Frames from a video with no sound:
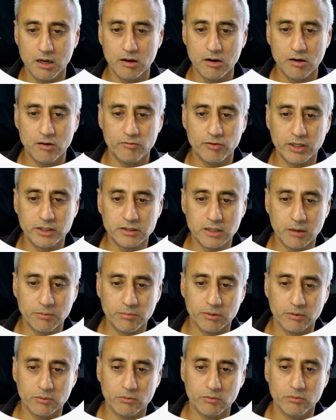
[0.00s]
For
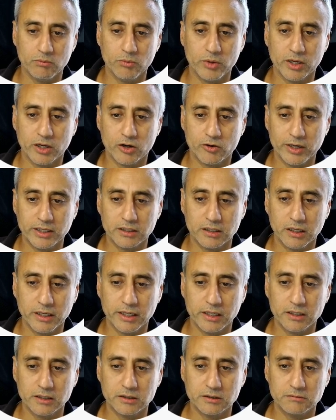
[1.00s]
example, we can create a
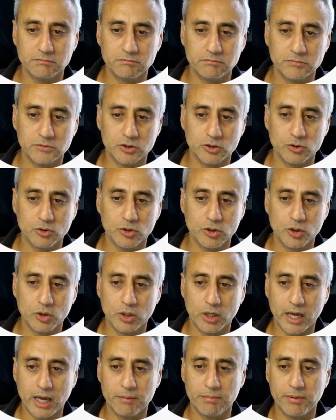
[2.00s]
link to
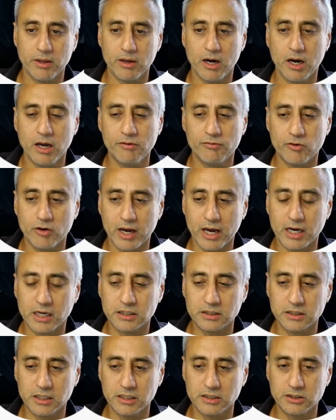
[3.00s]
Google API for
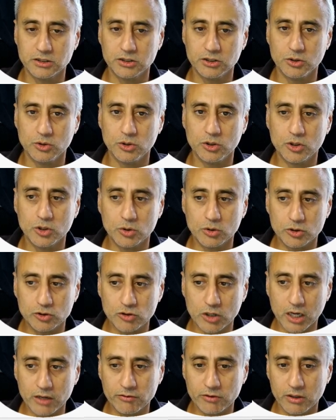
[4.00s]
access to Google
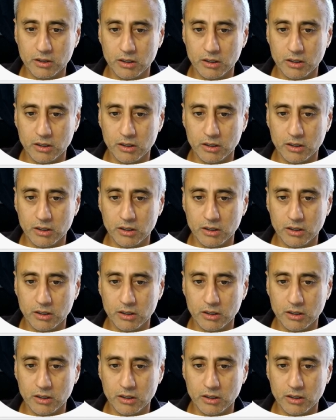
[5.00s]
Drive,